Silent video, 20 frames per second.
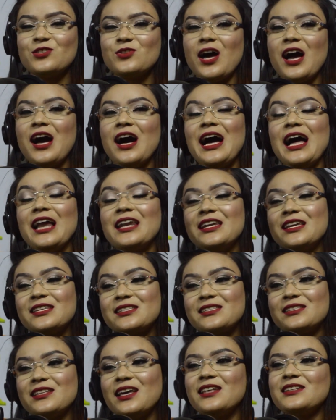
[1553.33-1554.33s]
To our
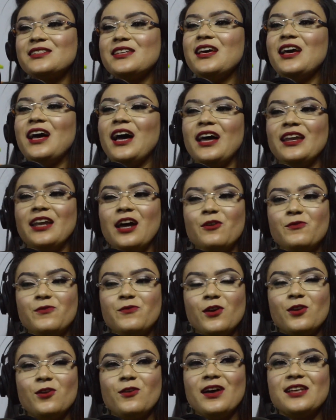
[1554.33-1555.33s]
listeners and our
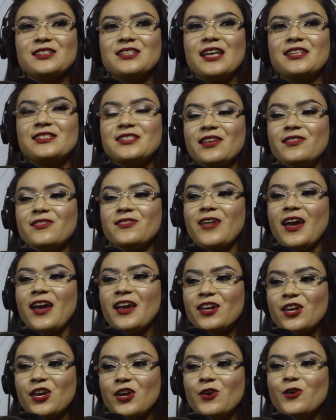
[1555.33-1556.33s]
followers, I say
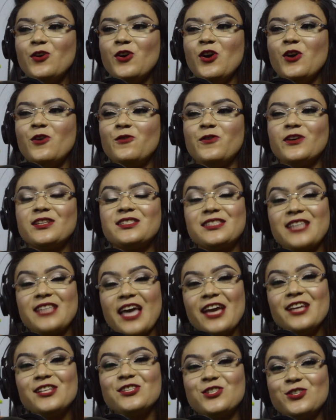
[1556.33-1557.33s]
thank you for
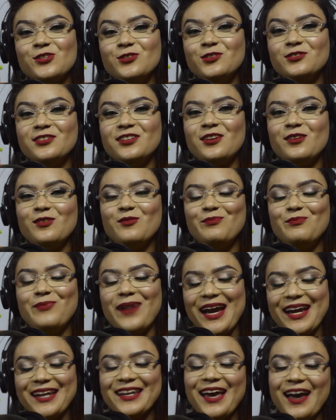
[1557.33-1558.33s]
staying tuned.
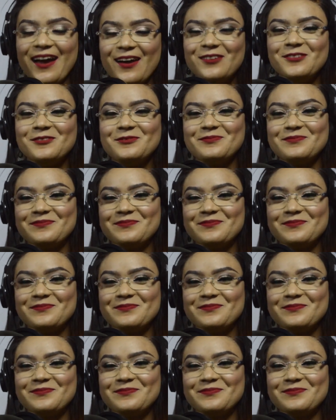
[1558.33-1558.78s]
Bye now.